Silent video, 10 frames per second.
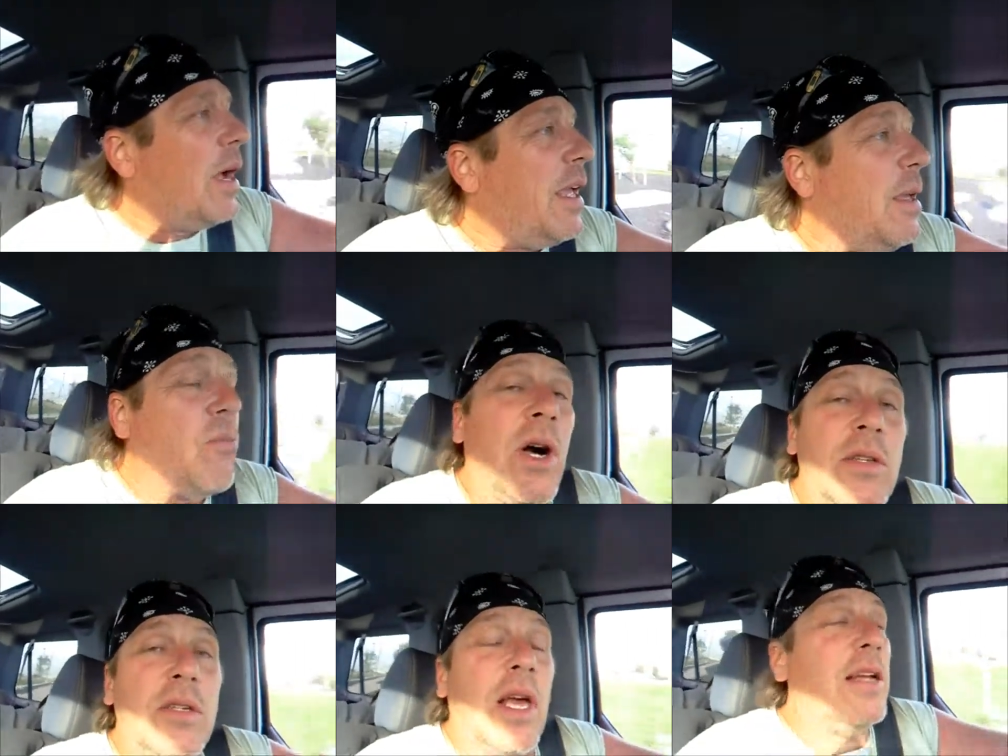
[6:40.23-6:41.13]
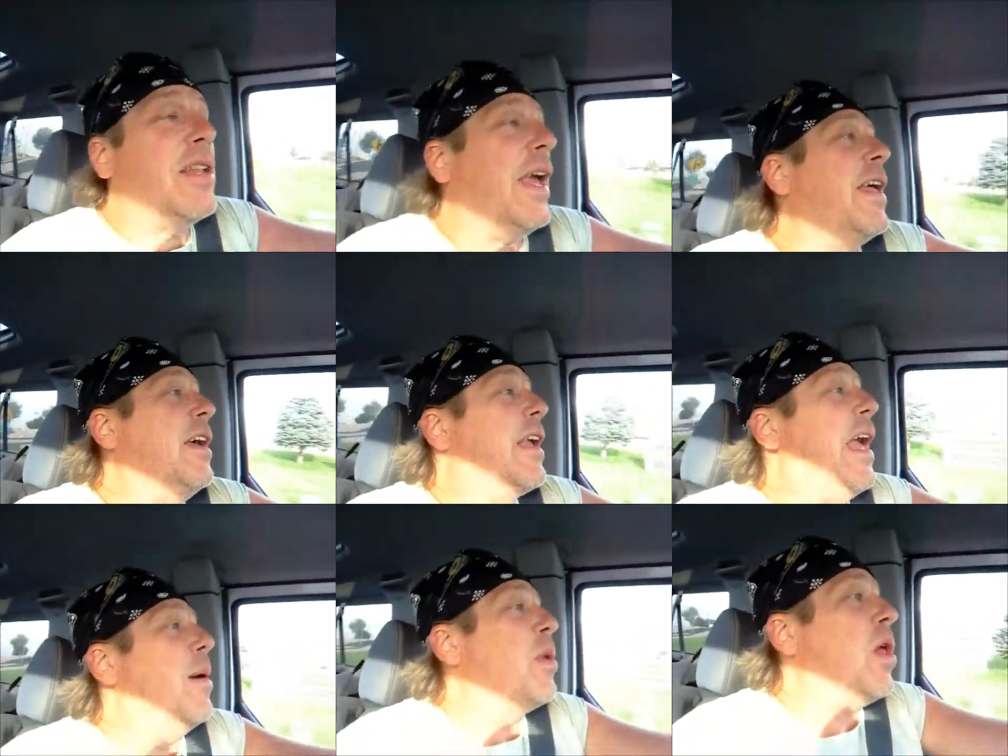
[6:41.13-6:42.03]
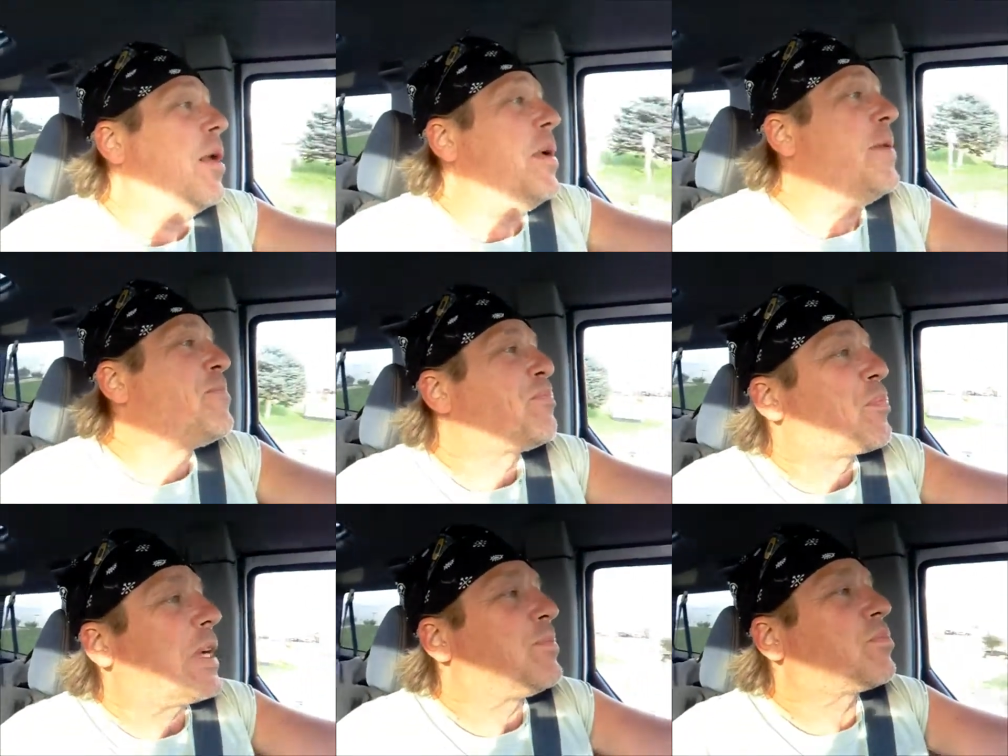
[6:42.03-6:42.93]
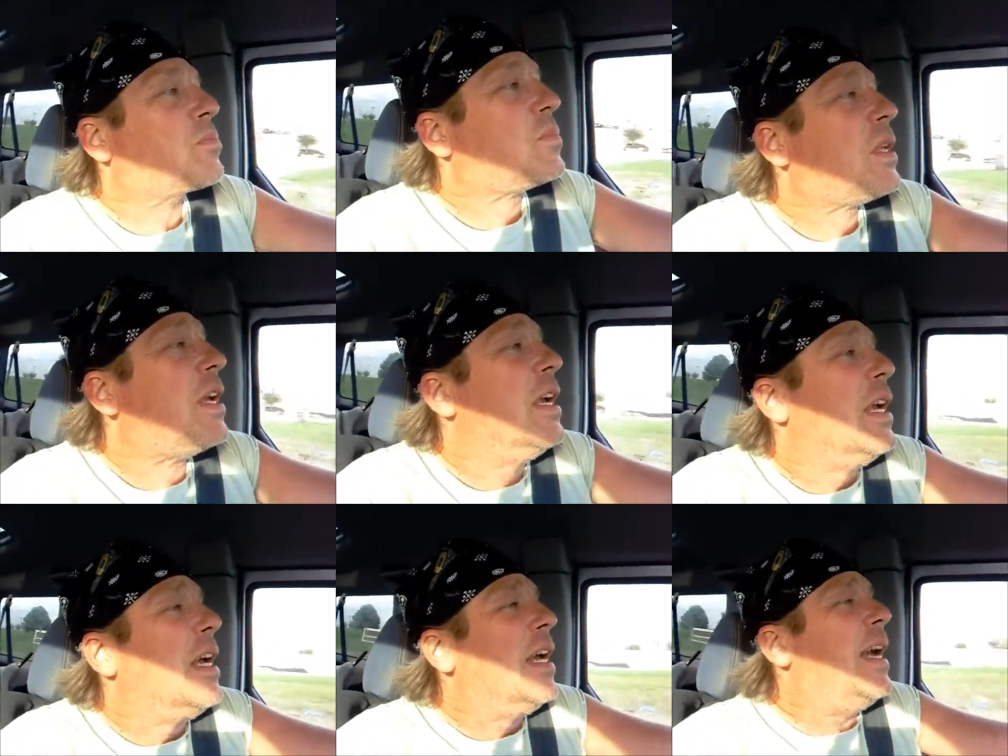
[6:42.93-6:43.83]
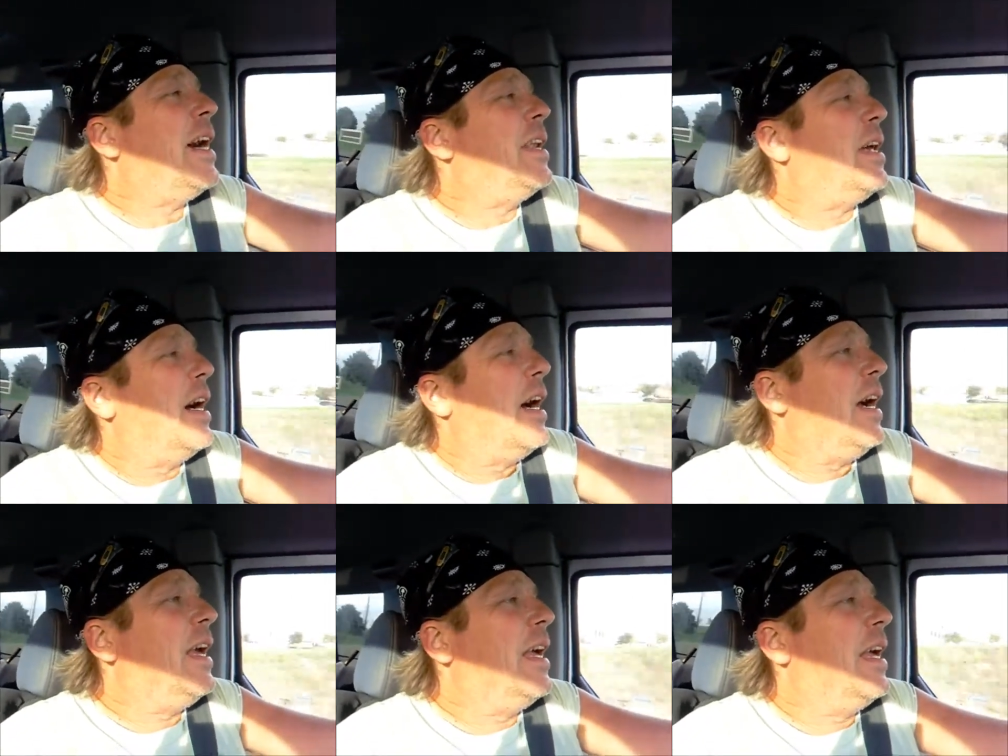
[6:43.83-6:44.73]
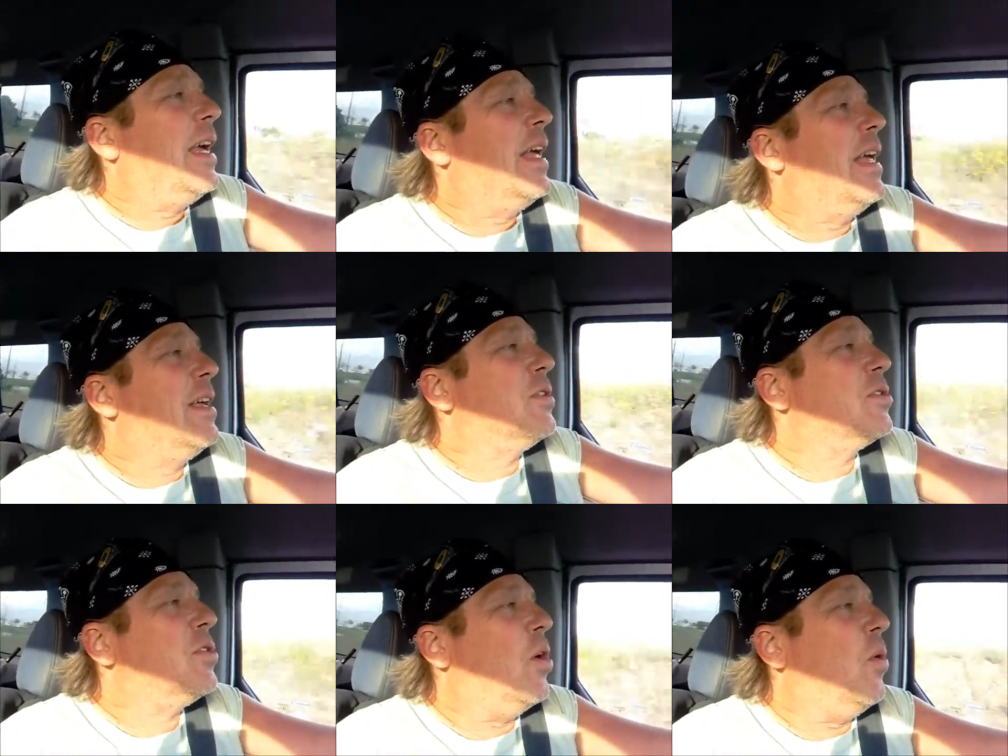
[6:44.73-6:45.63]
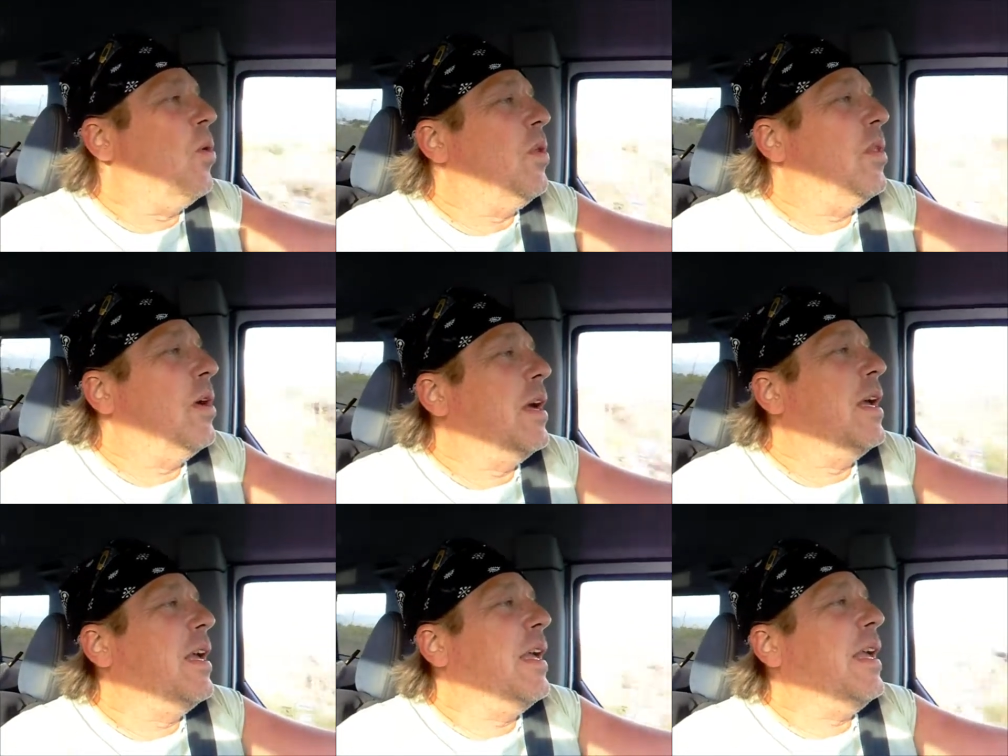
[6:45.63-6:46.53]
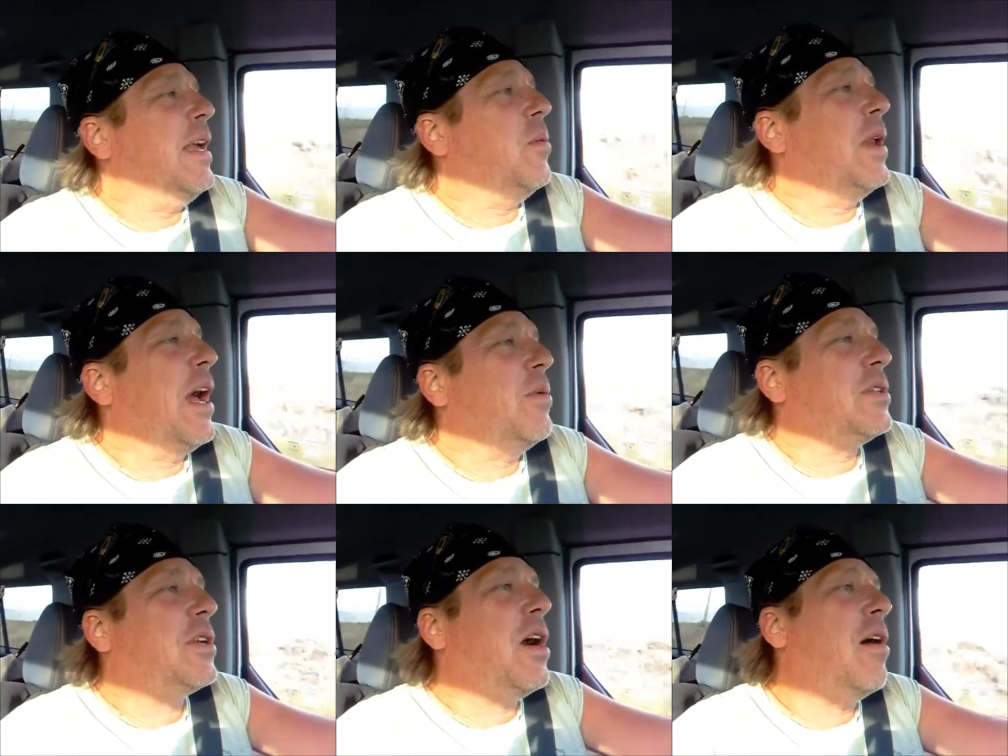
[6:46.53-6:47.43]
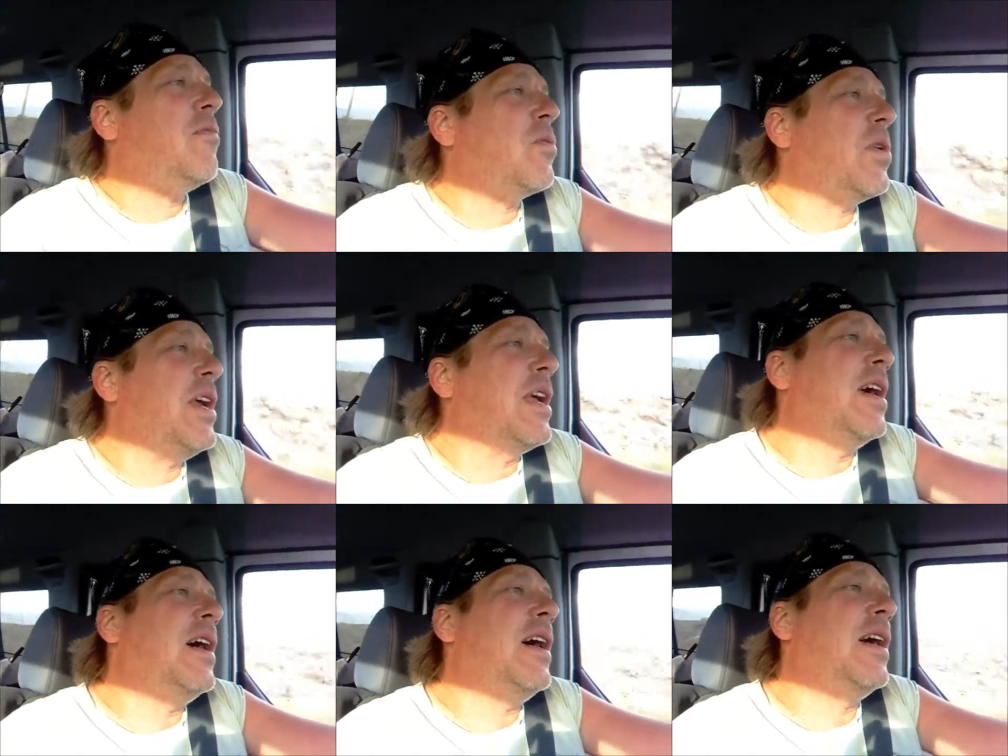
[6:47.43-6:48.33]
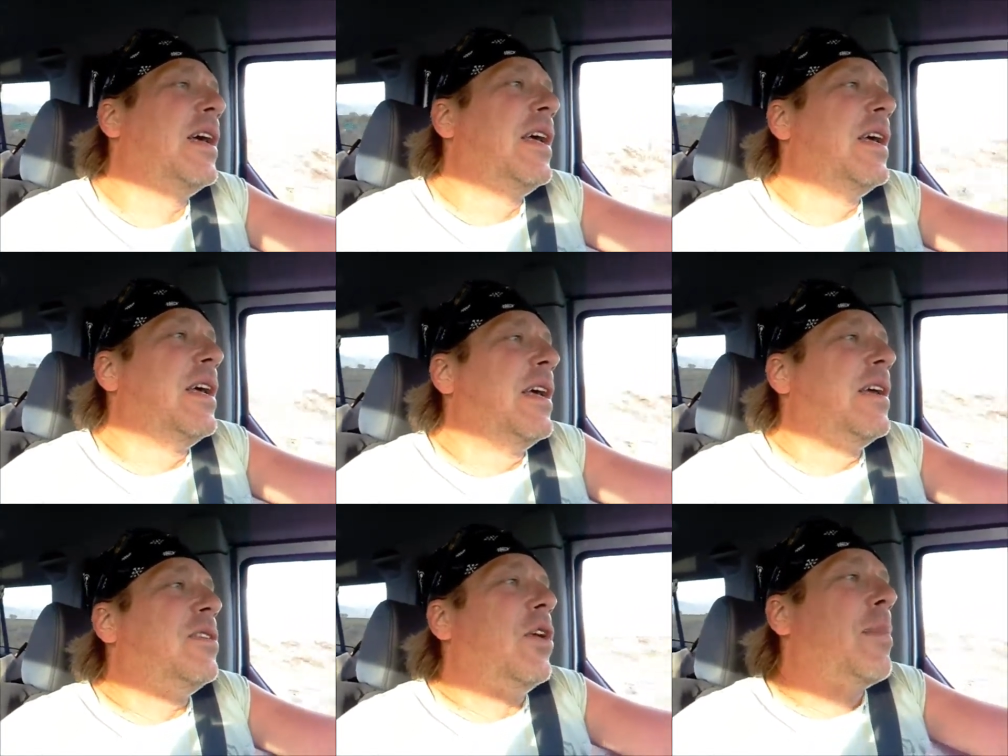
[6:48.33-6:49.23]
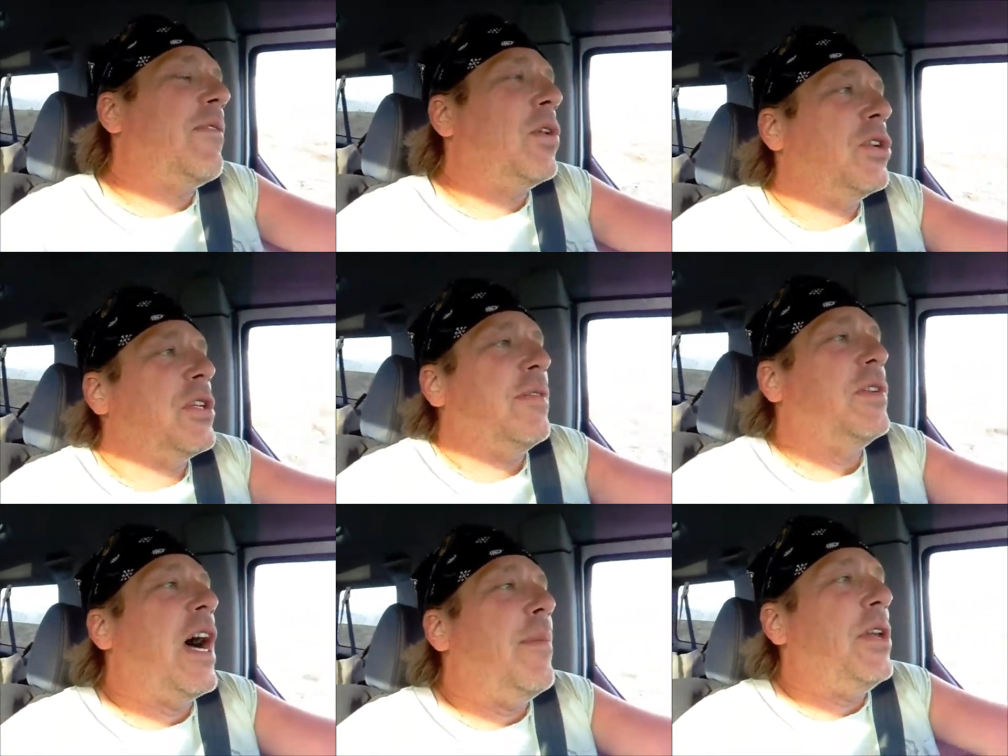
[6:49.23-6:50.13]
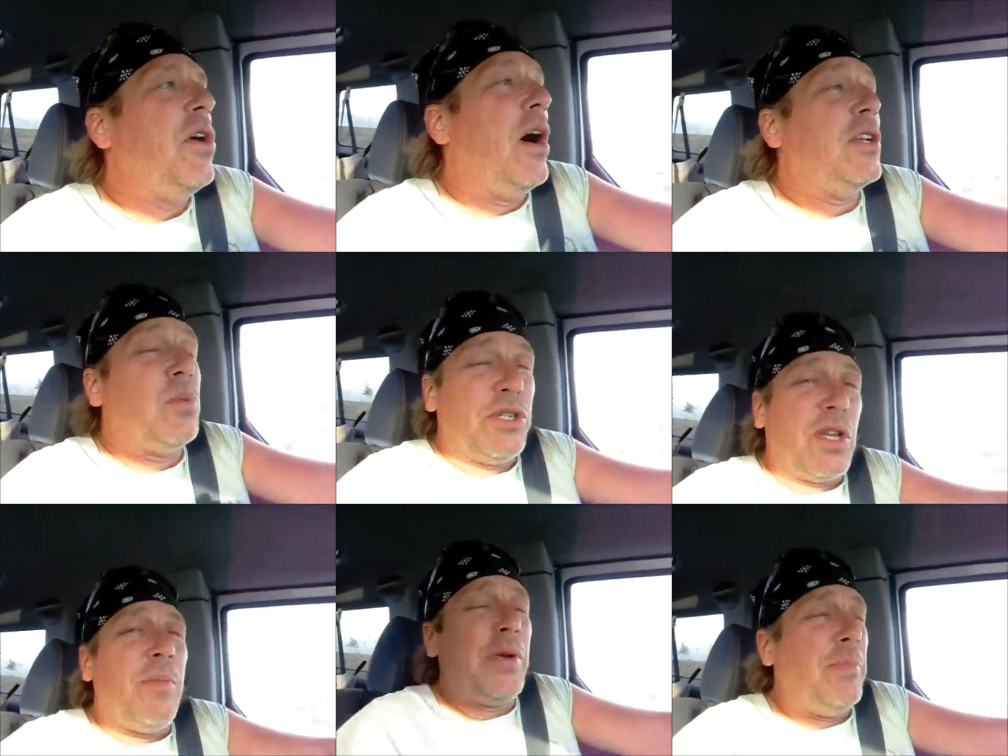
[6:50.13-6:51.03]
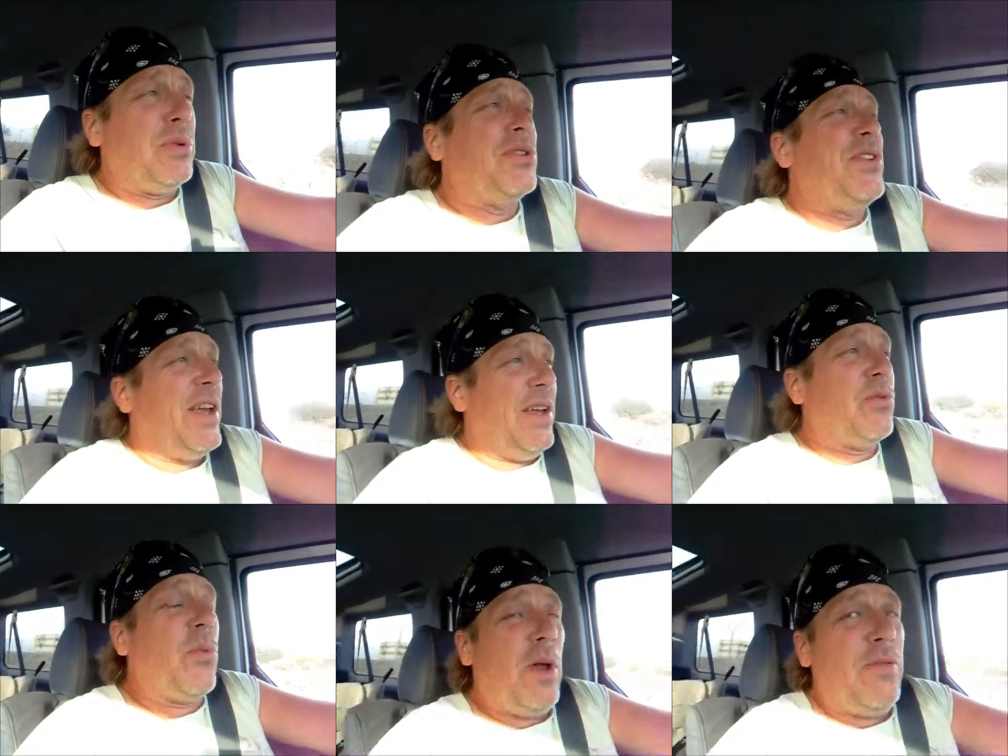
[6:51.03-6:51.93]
he was uh, taking a gamble on me. And uh, so it, when I was covering, uh, doing my version of Diamond Dogs, which some people say is one of